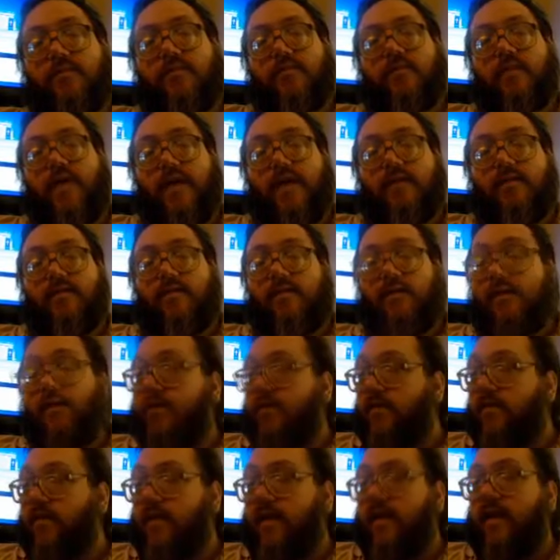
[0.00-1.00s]
That's
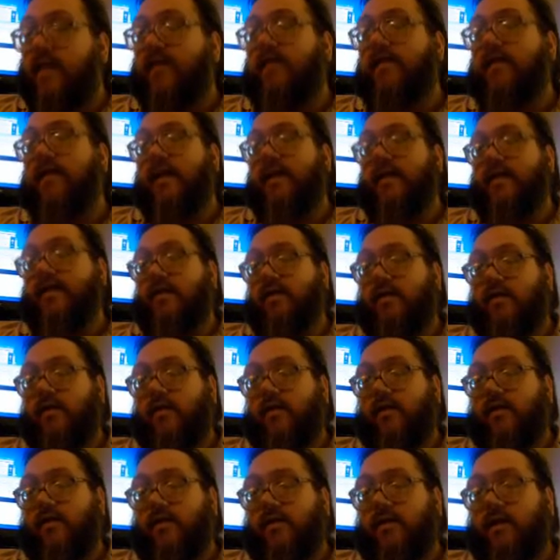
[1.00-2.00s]
another thing that the
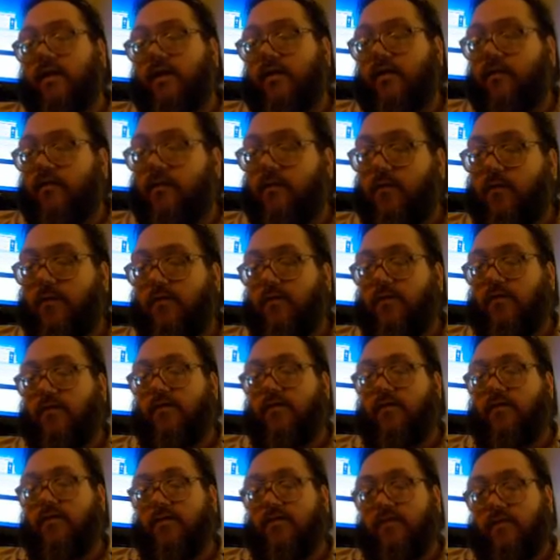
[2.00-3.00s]
all grains
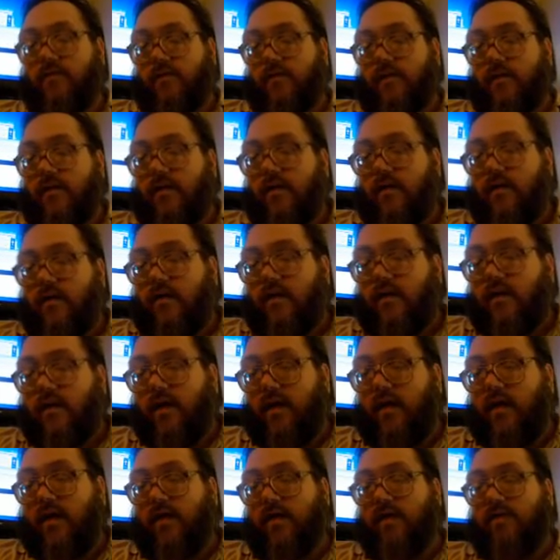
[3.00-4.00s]
versus
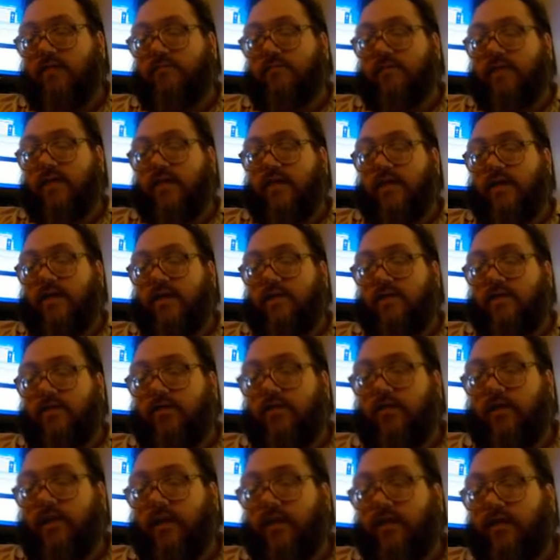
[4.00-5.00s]

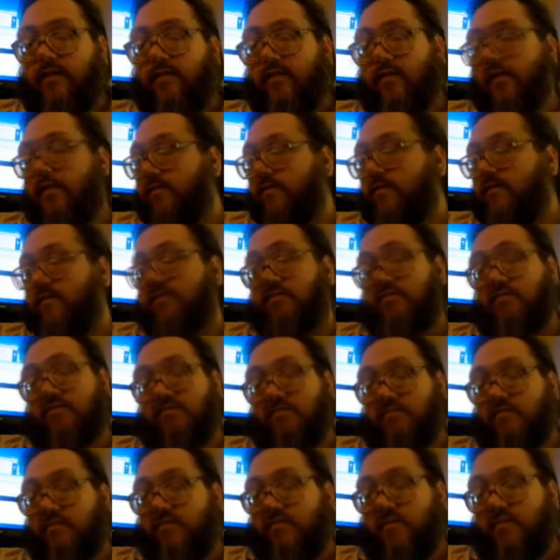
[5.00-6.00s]
concentrates
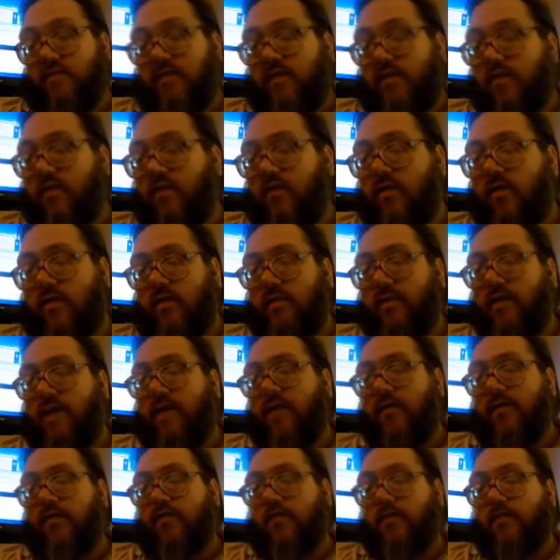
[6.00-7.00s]
go on
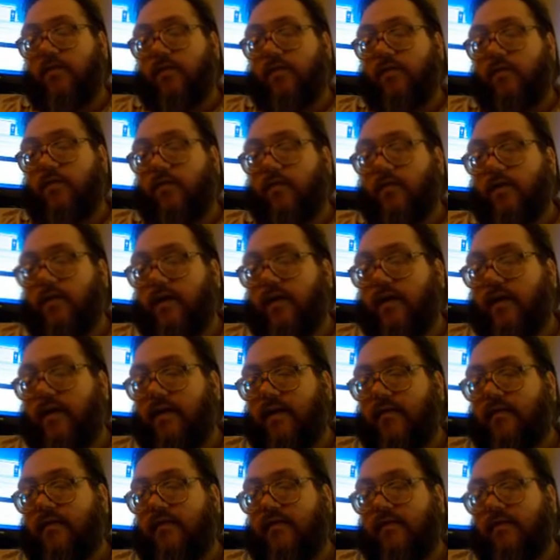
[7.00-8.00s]
about over and over
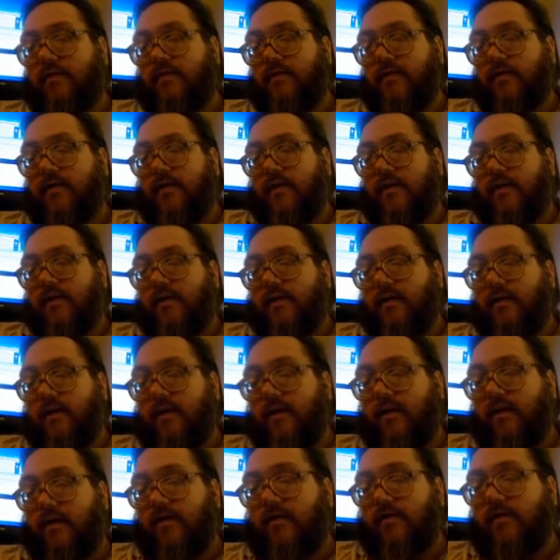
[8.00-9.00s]
again
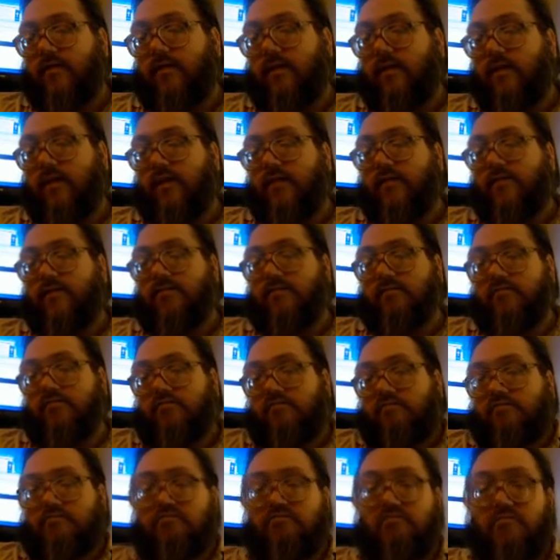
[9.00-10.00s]
is
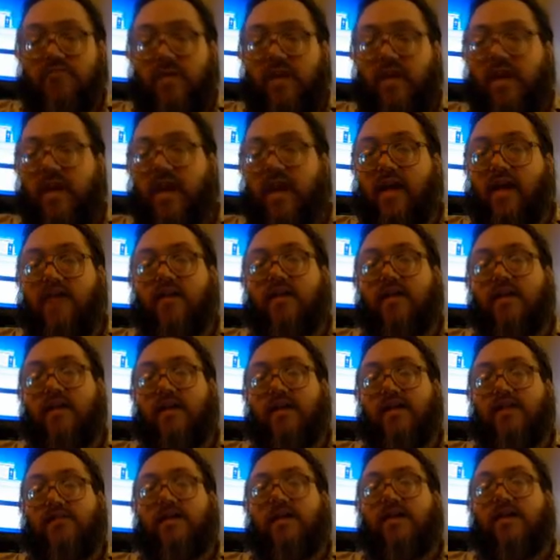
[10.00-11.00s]
you can't
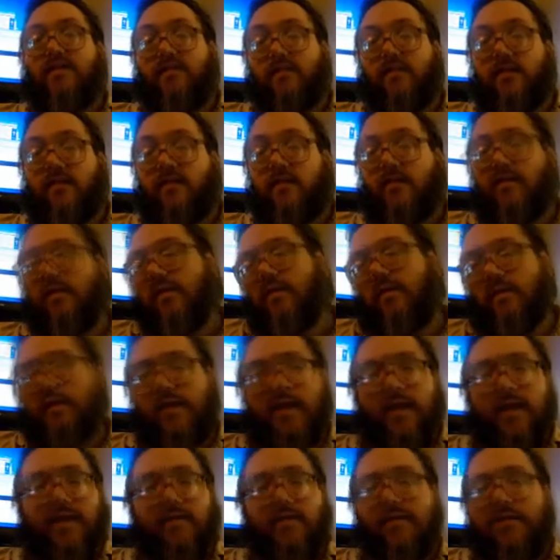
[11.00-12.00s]
adjust it. Well,
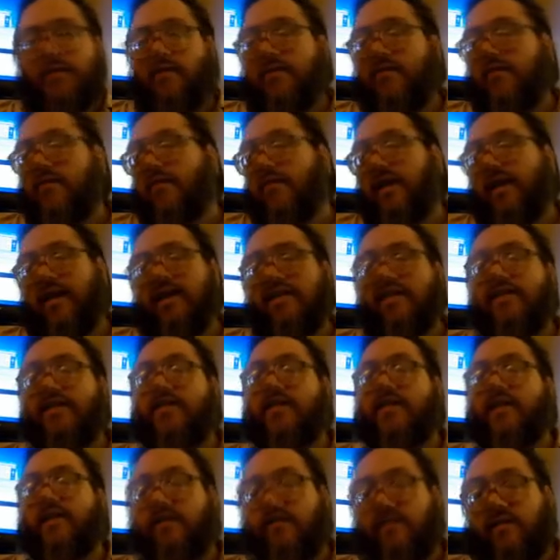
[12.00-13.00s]
what the hell says you can't
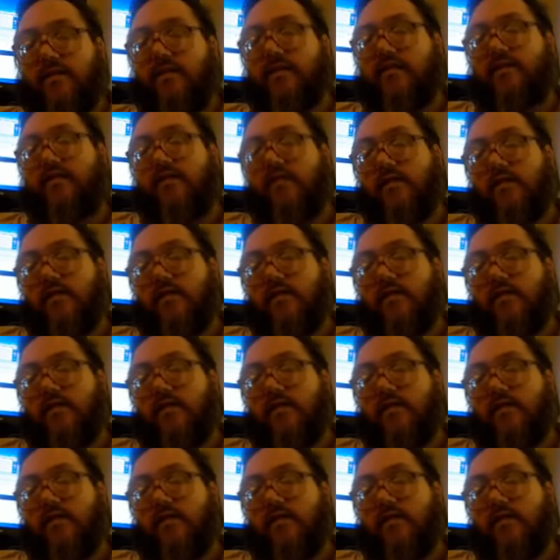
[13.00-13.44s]
adjust it?